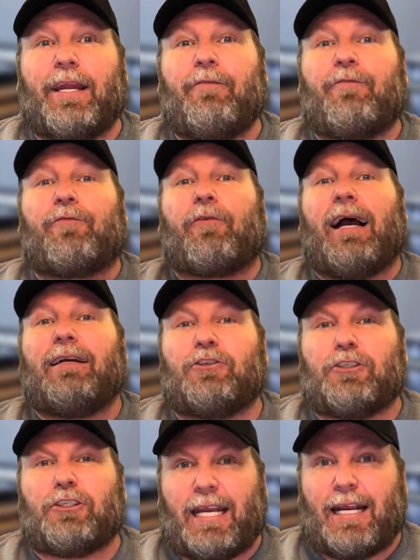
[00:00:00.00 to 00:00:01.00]

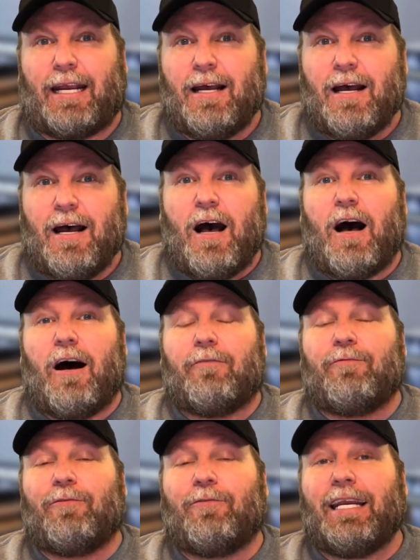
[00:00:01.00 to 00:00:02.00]
refreshing
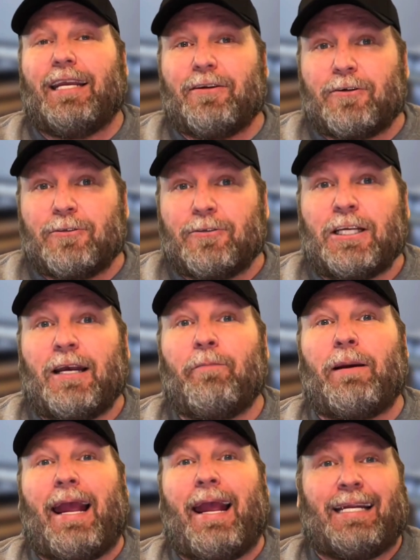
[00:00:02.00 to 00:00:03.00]
of
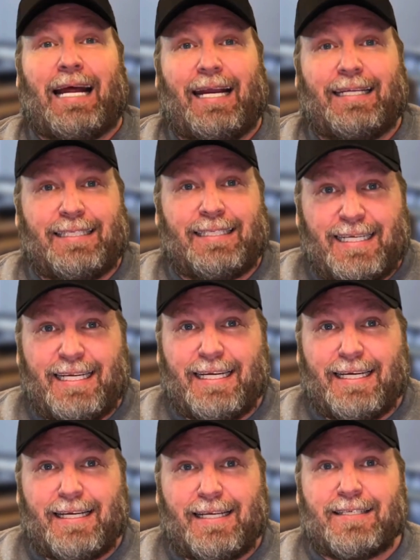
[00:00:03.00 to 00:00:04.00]
leadership and
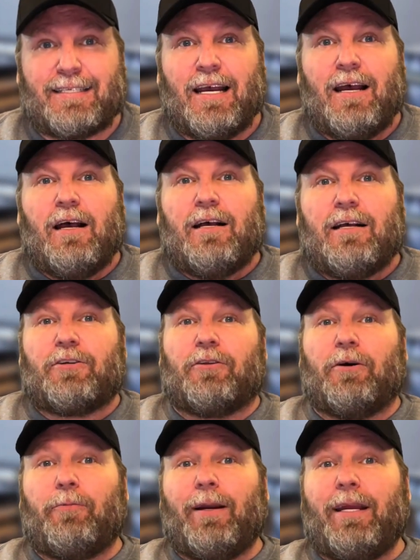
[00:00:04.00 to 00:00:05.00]
ideas
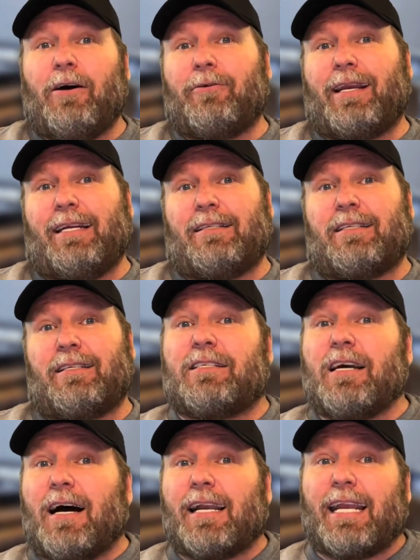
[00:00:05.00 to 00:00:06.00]
so that we don't get
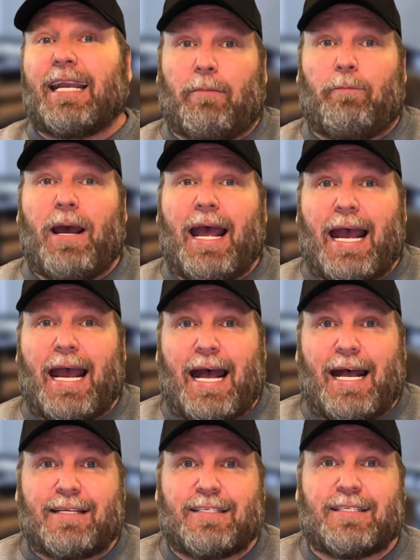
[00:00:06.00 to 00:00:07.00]
stuck in the
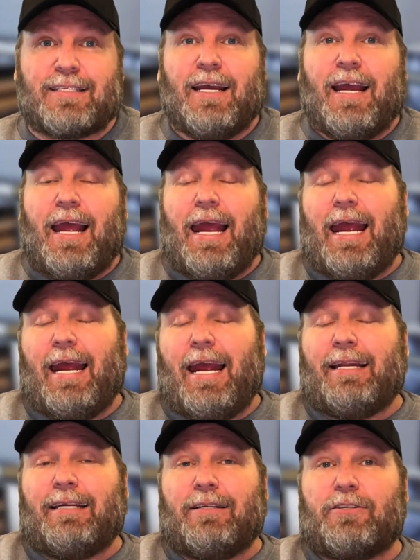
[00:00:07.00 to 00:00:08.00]
past
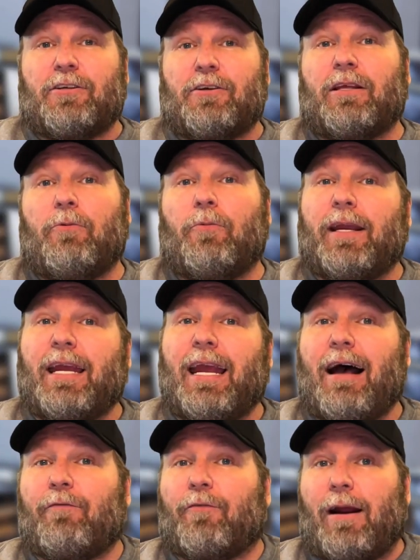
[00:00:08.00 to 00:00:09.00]
and so that we
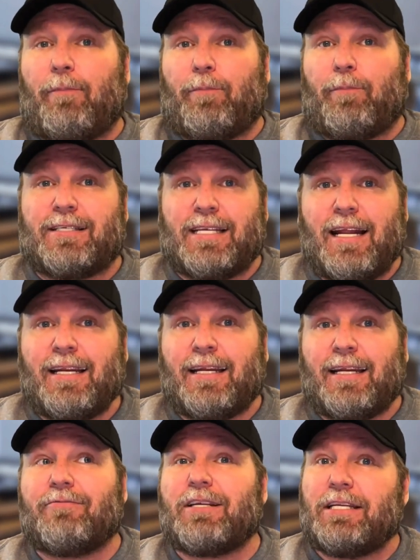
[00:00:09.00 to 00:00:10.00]
have
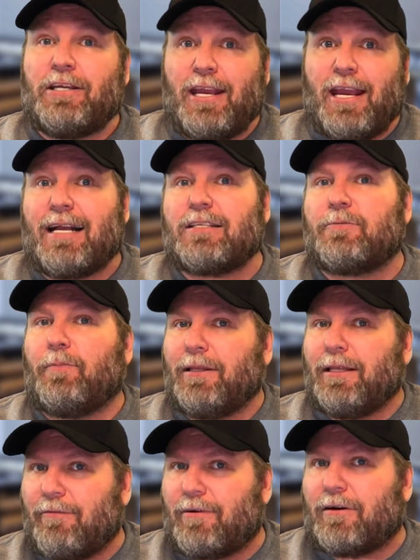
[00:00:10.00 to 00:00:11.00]
representatives. And yes,
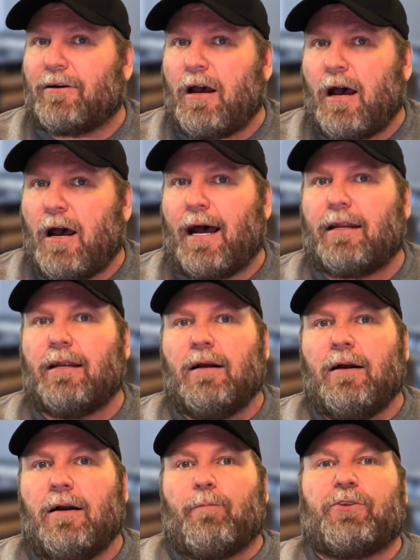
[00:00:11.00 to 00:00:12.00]
believe it or not,
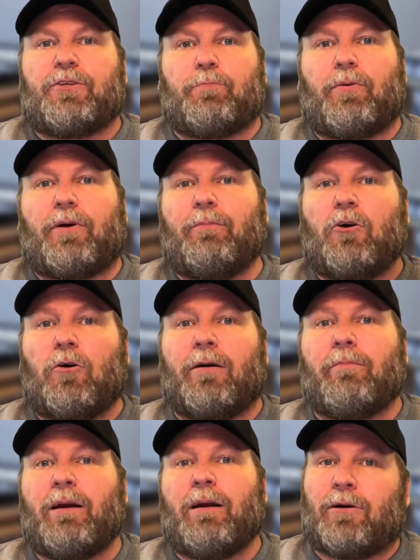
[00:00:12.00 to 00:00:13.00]
Supreme
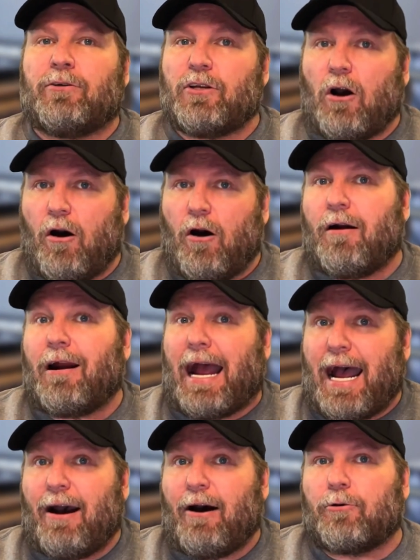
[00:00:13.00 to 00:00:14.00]
Court members
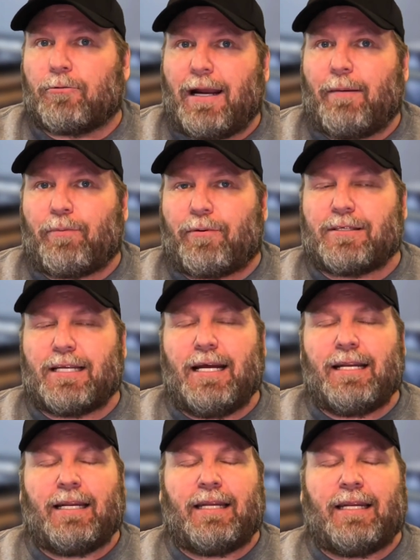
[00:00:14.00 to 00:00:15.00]
are our
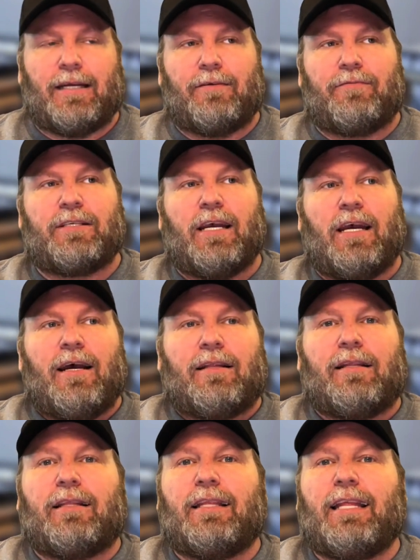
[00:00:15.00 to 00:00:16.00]
representatives,
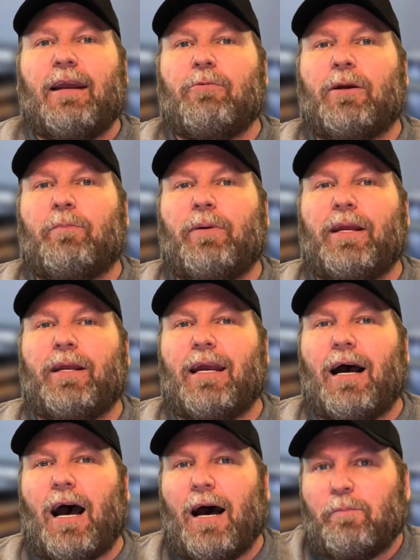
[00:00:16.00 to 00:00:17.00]
that they would
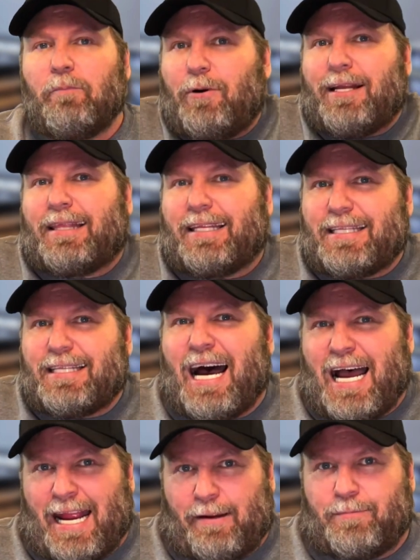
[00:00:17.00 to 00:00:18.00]
be up with the
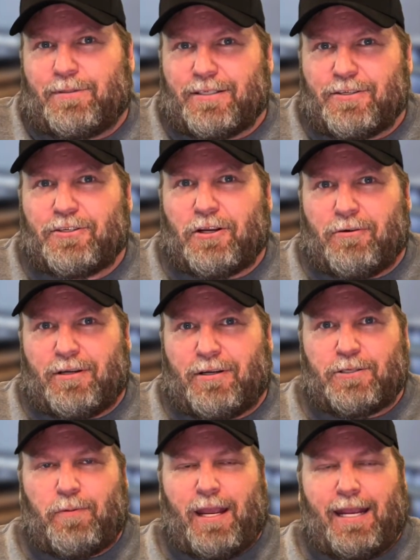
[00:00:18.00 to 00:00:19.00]
times, so to
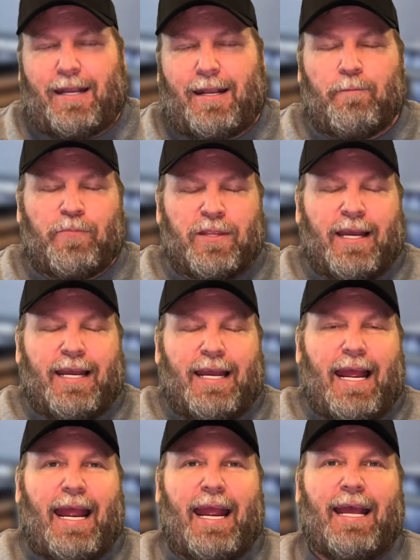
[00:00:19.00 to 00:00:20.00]
speak.
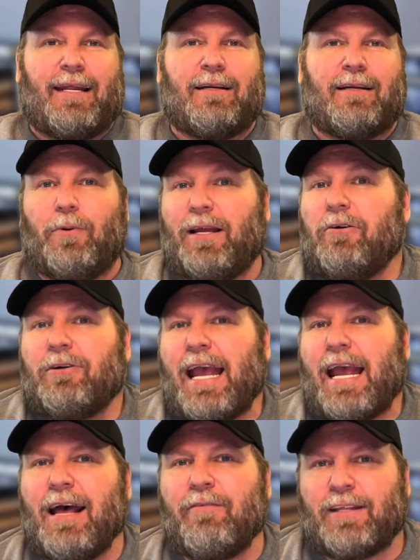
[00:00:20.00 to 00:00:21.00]
And we don't
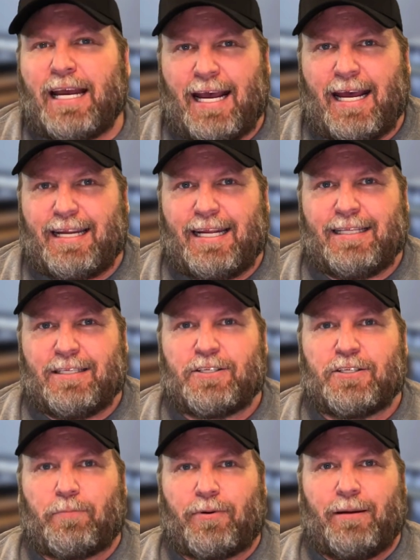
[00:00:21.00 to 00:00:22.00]
have that in the
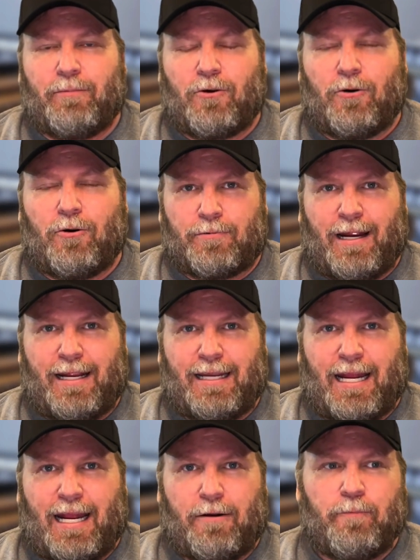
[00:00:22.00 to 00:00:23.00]
Supreme Court
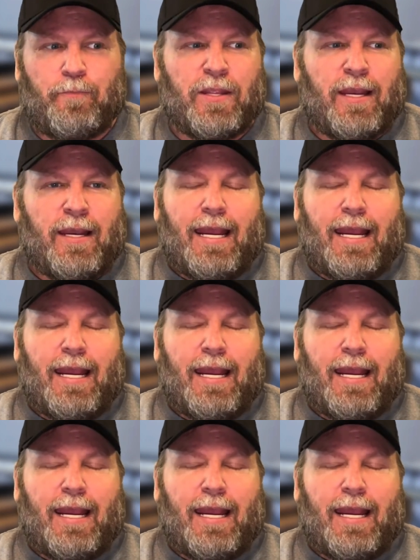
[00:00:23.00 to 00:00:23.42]
right now.